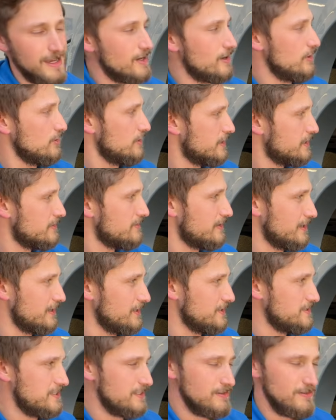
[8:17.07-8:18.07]
a lot of the
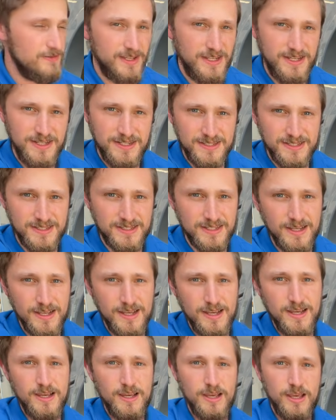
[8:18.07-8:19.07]
LTVs,
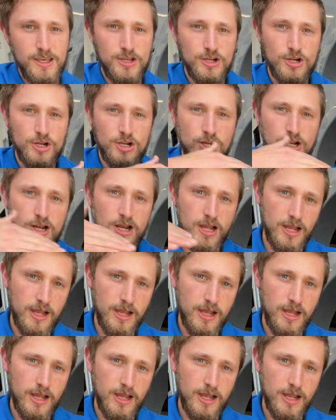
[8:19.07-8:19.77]
your